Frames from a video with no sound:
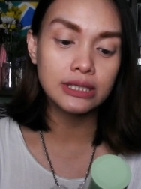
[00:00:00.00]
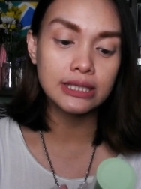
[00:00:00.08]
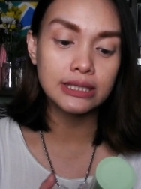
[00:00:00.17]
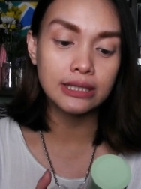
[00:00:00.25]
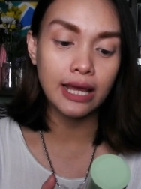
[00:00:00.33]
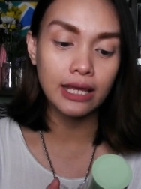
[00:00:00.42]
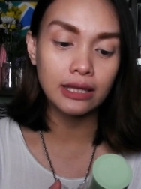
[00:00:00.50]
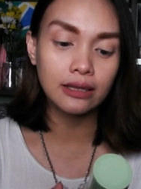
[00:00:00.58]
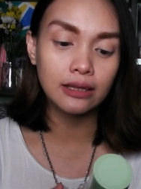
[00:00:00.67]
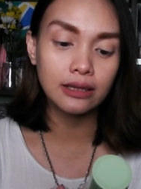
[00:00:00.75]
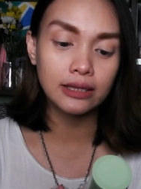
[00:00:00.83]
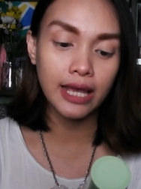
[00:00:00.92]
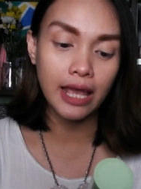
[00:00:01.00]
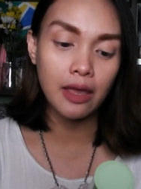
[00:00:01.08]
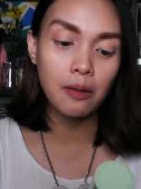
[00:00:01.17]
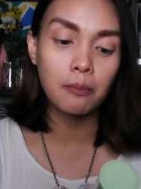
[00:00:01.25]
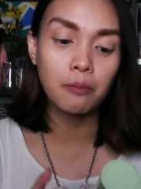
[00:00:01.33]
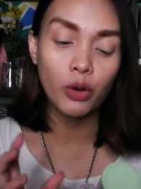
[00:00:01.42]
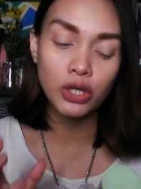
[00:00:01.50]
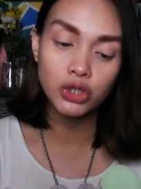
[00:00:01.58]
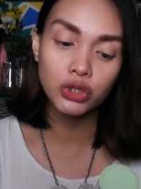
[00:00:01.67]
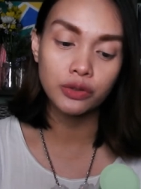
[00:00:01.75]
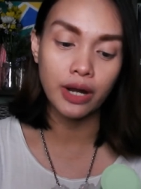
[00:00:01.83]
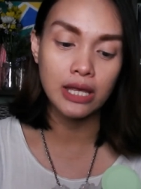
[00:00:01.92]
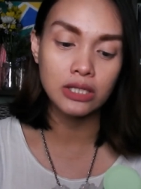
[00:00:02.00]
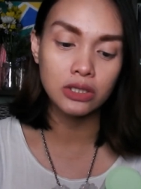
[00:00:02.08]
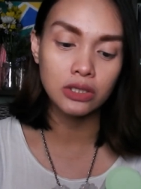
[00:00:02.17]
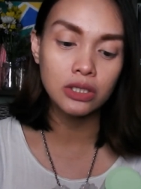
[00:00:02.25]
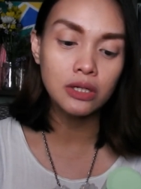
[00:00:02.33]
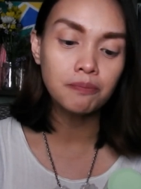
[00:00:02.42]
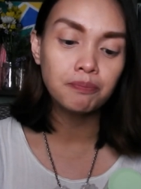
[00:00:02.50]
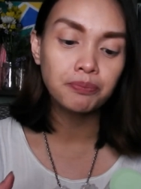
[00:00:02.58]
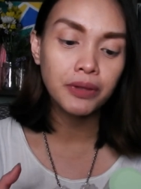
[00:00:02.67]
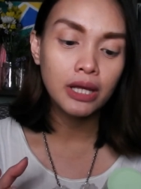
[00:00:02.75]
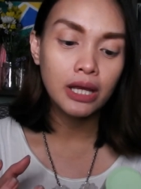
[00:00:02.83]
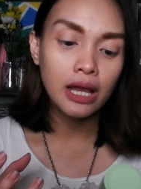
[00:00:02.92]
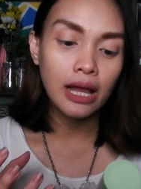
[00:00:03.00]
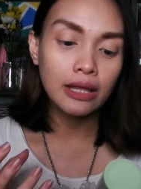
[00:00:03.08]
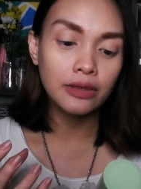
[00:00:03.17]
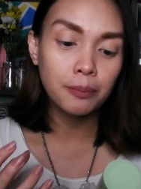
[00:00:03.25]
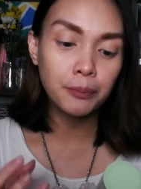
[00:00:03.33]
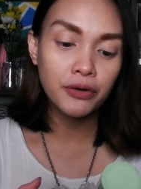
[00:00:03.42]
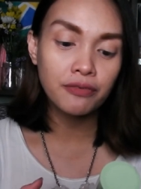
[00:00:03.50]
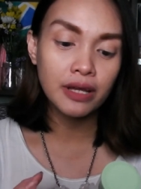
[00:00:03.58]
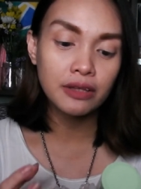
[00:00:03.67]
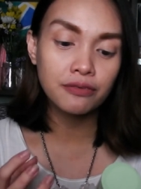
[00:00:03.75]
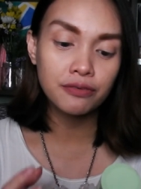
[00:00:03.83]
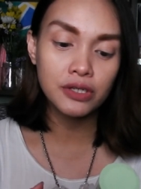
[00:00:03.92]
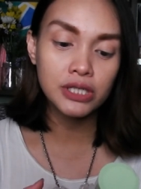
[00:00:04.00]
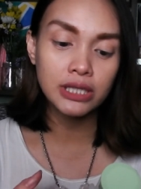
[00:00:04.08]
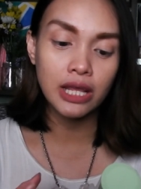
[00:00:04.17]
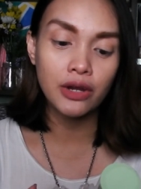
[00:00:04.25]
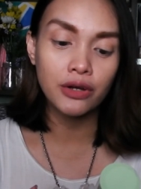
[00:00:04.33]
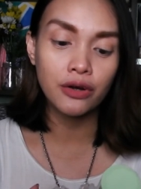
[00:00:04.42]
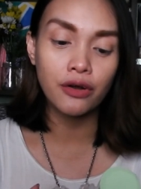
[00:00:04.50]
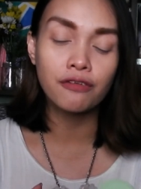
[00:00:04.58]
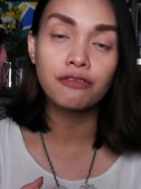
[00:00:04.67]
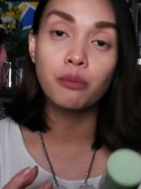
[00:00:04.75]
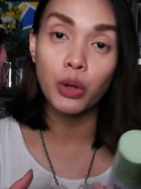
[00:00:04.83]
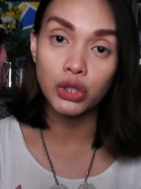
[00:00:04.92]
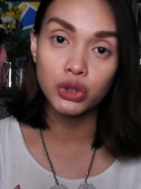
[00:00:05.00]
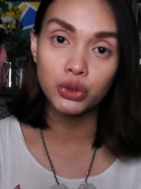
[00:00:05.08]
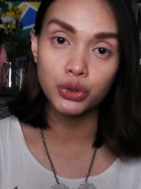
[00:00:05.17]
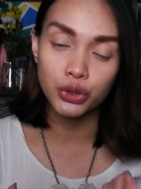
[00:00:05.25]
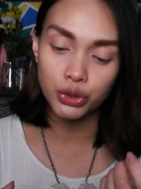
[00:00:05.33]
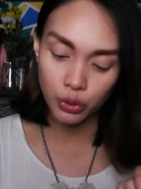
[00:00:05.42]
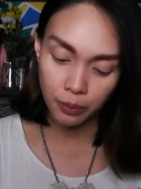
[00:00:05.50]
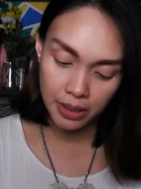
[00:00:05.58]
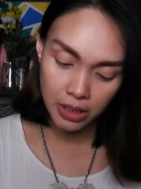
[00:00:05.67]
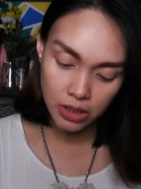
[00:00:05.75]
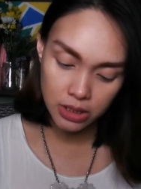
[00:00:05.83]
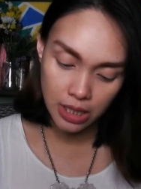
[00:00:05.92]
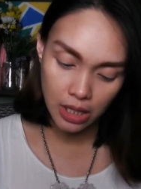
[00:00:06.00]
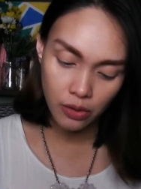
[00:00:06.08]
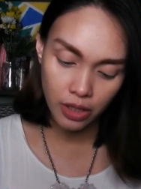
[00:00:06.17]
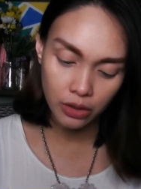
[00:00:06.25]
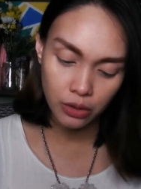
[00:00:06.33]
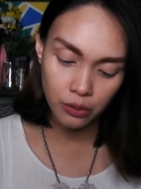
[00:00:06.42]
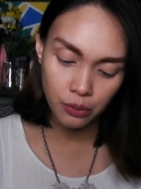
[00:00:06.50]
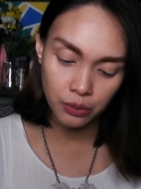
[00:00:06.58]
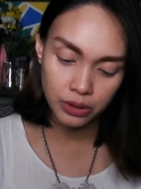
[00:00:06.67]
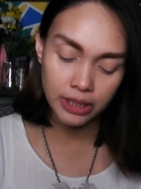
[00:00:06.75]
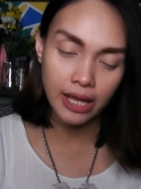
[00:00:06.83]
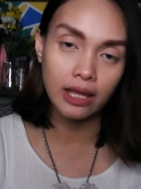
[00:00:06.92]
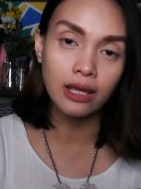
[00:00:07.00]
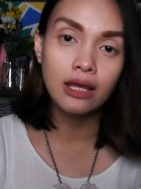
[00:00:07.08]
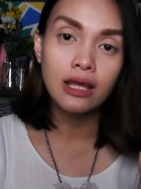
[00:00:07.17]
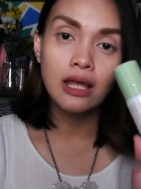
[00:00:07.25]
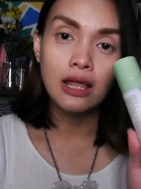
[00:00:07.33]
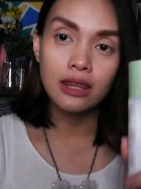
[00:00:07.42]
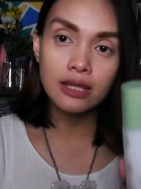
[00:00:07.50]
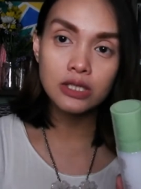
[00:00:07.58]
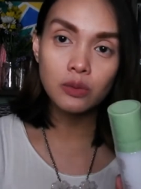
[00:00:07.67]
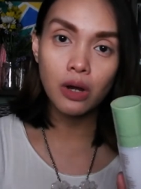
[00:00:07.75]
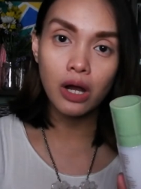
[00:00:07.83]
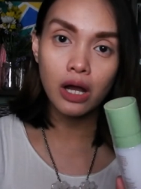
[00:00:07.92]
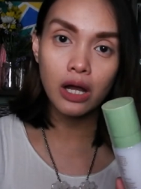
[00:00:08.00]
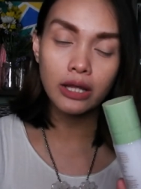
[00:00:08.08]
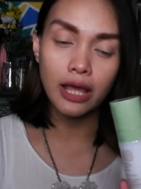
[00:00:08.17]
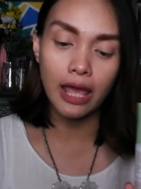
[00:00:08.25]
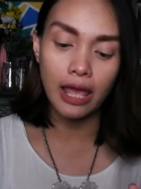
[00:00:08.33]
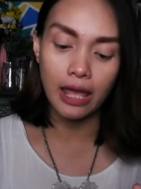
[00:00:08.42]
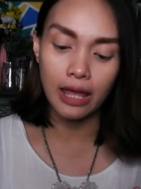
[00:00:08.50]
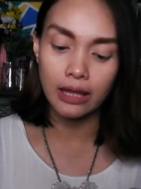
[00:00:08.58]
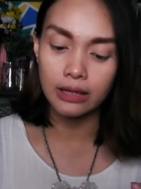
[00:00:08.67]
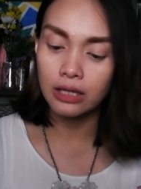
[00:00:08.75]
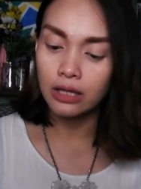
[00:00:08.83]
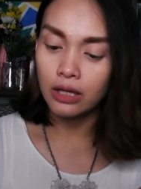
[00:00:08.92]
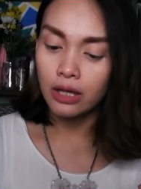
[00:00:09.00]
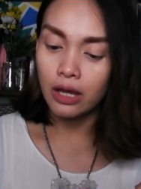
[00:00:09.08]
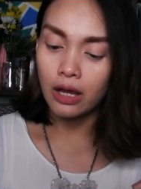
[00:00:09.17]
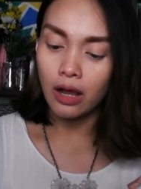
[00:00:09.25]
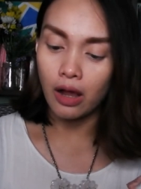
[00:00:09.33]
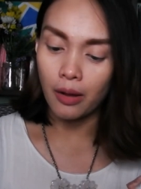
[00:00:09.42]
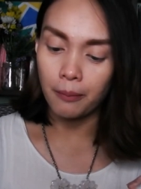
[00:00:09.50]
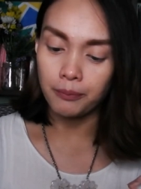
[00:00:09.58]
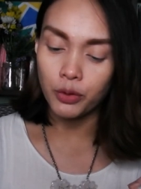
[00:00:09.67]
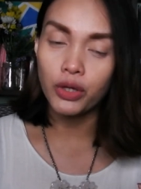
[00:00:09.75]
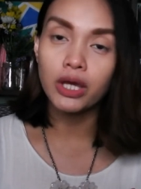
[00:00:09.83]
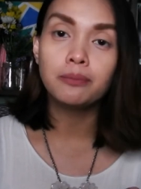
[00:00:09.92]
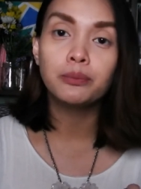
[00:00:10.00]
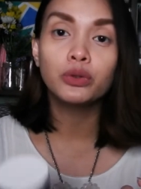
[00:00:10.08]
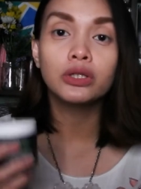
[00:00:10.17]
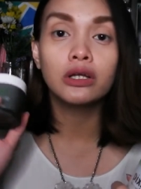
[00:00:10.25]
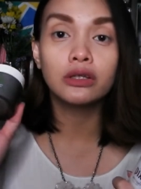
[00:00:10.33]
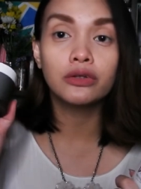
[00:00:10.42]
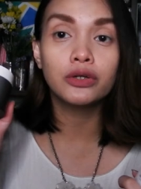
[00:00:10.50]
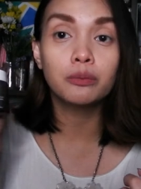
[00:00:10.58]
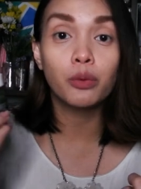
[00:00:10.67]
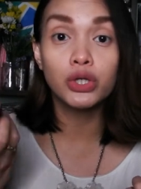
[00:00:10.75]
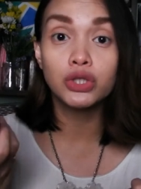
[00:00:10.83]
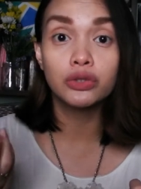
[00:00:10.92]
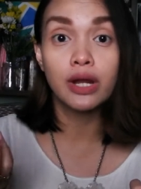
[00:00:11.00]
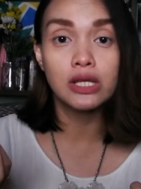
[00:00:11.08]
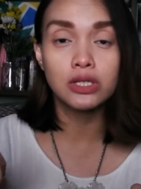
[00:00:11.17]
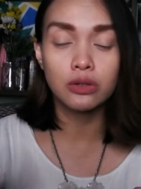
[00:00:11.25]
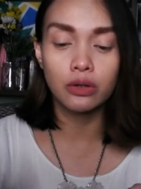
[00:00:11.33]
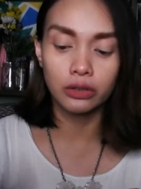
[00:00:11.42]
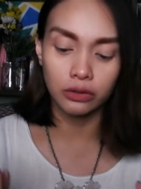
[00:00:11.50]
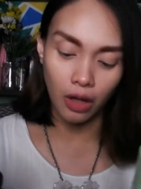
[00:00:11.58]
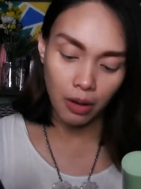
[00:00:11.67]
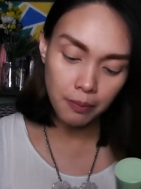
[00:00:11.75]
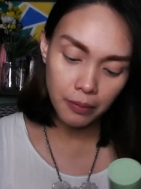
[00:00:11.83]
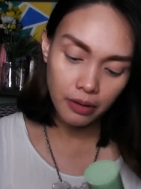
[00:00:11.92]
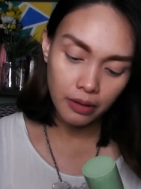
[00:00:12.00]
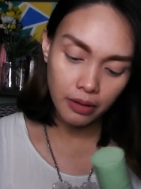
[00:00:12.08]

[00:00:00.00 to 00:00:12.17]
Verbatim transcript: this as nighttime moisturizer, the perfect first layer of moisture. So meaning to say, you can use like this one, and you can put another moisturizer on top,